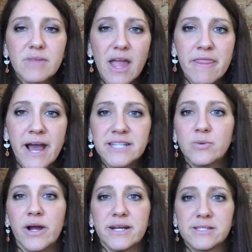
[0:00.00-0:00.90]
And that's
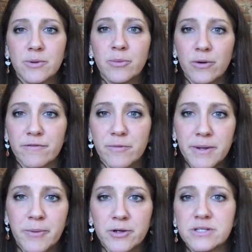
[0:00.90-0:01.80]
why it's so important for
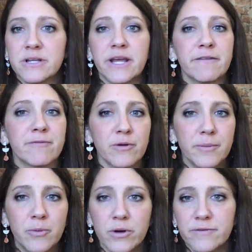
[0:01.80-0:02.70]
me personally and for
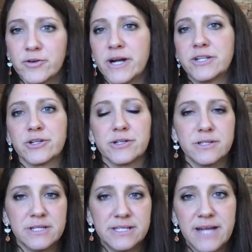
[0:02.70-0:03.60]
the board of
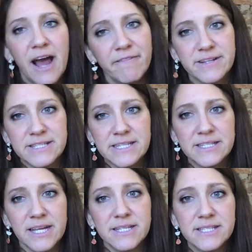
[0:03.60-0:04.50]
directors and the staff at
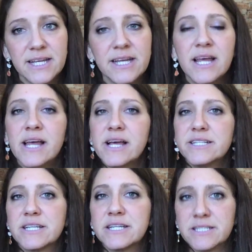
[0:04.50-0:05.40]
CCAC
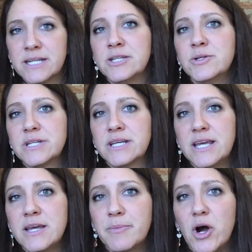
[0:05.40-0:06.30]
to continue to
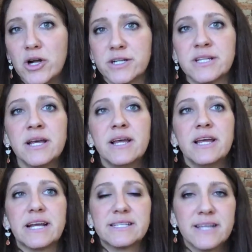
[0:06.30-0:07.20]
keep art
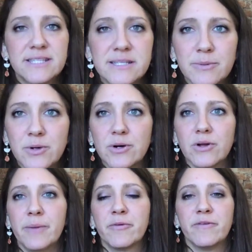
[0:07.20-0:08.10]

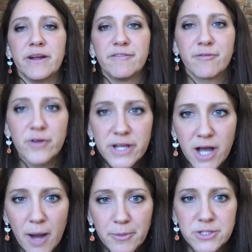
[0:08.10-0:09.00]
accessible and provide
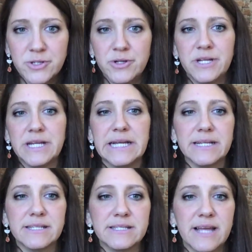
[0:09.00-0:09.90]
free
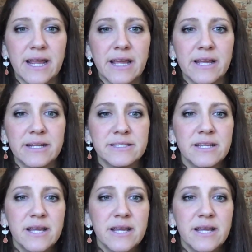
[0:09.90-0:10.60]
opportunities and